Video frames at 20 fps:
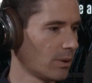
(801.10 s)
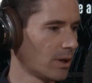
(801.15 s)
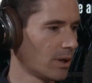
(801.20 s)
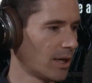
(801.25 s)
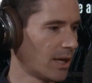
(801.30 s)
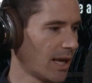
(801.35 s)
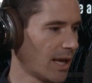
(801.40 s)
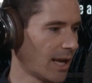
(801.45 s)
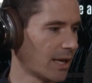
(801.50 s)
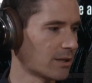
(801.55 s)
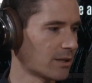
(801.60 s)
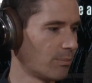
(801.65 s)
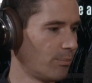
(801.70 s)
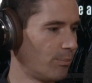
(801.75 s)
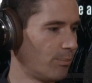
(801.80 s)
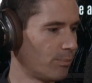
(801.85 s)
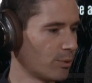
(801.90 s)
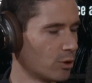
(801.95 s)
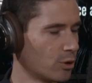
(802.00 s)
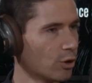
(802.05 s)
get
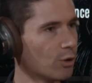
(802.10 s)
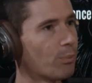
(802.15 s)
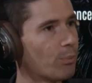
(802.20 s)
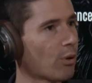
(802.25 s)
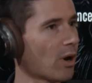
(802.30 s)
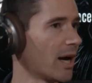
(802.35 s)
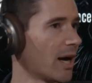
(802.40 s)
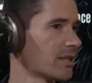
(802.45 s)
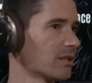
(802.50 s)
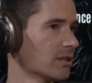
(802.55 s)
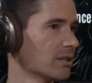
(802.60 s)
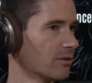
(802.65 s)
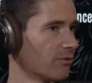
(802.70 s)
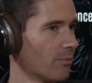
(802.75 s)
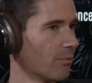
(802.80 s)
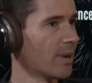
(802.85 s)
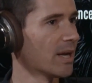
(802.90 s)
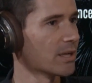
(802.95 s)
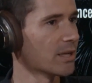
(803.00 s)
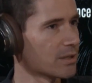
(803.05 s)
good prices for
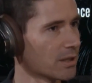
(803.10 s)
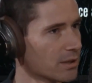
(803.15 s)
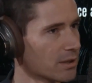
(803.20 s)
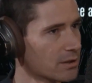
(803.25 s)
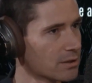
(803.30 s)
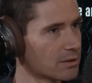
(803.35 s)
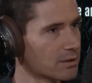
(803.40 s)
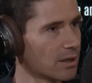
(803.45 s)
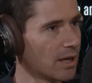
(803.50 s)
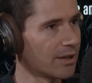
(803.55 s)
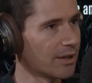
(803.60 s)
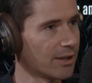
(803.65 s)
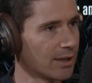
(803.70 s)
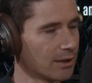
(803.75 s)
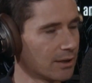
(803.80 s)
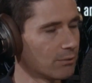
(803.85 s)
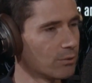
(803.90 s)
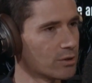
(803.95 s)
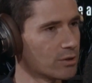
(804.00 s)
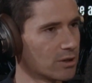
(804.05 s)
medicines, I
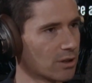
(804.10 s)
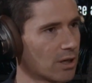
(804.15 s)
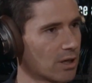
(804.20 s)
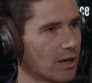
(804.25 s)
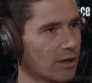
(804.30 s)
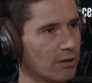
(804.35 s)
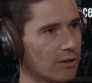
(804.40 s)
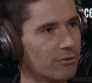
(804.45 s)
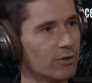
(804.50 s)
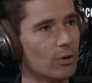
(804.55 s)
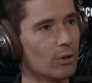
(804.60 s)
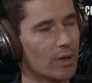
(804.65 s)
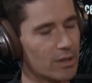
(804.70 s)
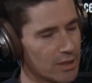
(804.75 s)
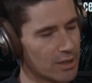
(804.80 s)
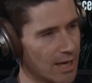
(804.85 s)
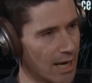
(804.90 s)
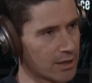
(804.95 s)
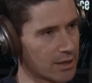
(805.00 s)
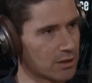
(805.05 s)
think, was the kind of the view
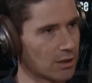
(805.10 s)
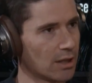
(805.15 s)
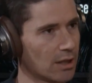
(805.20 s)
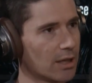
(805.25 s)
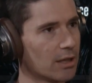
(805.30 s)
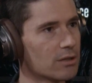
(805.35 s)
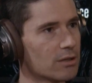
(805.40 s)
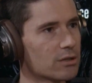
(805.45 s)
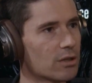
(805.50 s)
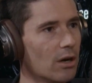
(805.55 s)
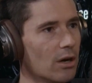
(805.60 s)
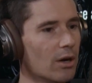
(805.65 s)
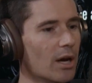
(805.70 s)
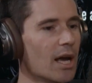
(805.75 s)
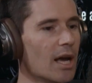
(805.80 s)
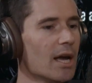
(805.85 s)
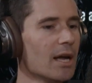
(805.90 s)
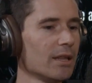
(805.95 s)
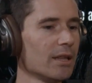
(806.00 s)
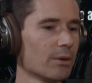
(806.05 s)
internationally. And so
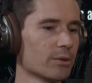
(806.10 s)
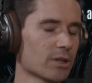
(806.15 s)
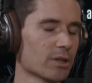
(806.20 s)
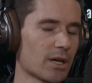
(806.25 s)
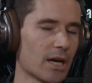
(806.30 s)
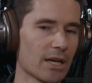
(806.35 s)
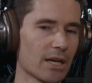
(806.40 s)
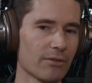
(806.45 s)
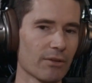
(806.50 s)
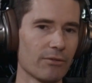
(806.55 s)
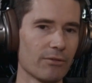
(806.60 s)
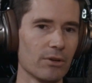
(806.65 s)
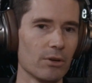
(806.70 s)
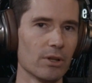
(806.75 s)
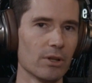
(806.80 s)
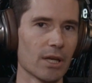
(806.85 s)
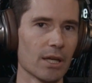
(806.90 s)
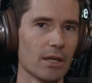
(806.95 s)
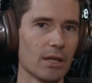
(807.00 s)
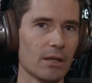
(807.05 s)
there was a kind of a view
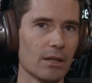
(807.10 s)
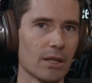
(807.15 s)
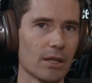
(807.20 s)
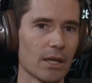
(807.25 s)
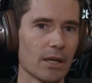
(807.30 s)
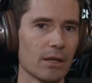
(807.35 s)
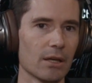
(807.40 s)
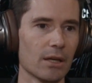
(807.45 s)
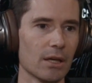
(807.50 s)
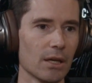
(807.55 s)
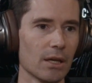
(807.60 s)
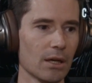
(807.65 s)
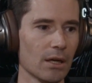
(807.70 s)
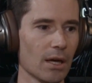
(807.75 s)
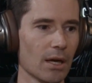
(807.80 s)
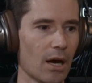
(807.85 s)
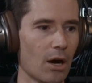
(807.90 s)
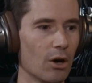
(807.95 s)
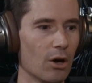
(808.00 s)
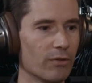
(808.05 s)
that
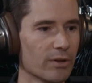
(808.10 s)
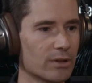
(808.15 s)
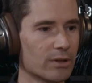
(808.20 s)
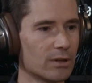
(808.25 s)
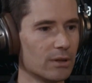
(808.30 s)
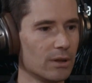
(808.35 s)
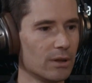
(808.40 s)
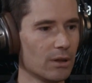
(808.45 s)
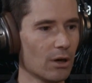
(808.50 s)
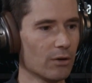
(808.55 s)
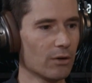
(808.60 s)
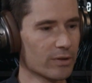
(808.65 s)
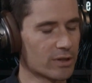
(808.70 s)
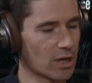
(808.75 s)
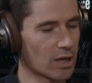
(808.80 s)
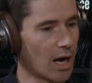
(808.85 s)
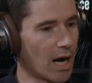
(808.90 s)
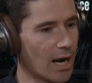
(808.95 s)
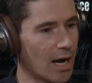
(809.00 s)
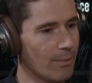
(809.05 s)
over
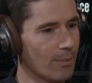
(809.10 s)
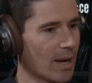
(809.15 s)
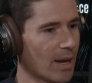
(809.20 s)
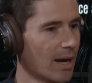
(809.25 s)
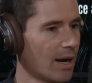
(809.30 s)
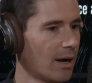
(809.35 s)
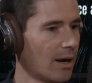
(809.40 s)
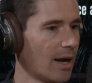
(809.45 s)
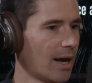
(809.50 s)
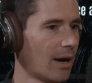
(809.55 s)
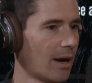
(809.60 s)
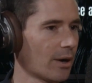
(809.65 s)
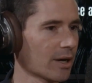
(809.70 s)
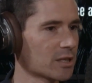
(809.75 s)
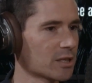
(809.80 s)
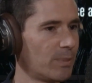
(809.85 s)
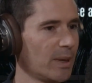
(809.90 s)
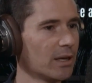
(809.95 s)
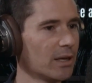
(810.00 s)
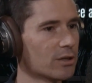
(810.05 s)
time our
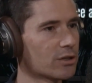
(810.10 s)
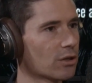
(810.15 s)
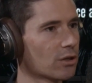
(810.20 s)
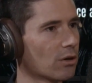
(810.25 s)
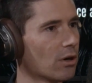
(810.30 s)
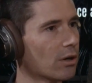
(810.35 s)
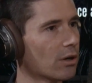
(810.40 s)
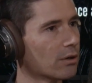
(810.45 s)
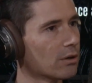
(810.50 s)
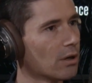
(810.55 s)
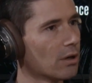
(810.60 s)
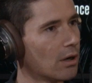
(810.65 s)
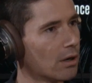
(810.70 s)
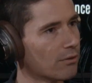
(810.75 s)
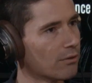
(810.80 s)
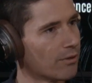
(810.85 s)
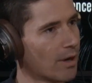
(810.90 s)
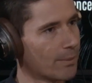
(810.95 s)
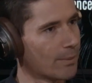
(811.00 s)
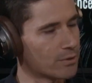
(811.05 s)
expenditure on
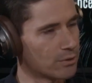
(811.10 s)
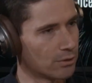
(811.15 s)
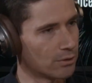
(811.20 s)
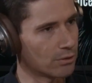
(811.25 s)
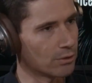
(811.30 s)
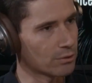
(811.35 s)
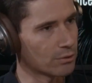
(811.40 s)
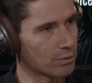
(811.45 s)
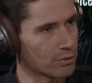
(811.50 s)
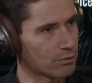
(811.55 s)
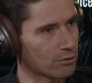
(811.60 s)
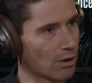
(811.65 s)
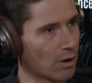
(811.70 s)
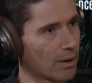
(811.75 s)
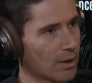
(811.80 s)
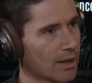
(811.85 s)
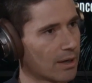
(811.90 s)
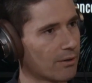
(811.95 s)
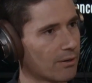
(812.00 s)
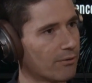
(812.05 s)
pharmaceuticals was
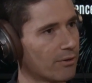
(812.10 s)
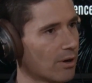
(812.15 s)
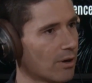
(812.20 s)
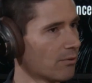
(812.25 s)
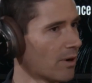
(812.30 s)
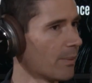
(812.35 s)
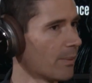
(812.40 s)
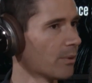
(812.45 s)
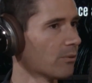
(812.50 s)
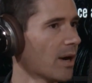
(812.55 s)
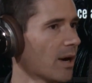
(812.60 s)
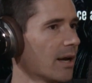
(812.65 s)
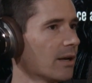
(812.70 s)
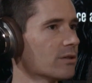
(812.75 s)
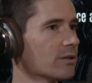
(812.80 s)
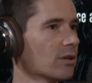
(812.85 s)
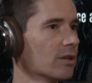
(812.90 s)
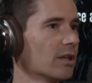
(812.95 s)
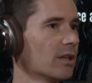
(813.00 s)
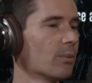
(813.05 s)
growing at a very rapid rate. And
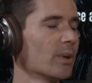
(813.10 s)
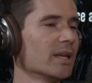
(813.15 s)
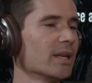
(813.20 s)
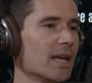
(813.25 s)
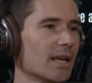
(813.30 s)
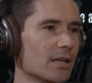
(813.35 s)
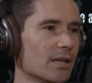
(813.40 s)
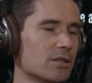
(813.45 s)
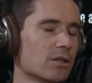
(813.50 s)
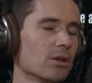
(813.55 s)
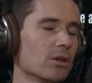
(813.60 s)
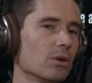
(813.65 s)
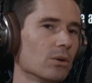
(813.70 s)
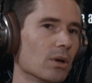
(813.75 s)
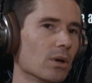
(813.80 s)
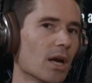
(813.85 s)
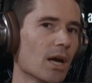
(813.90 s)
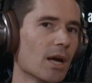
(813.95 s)
so that we needed to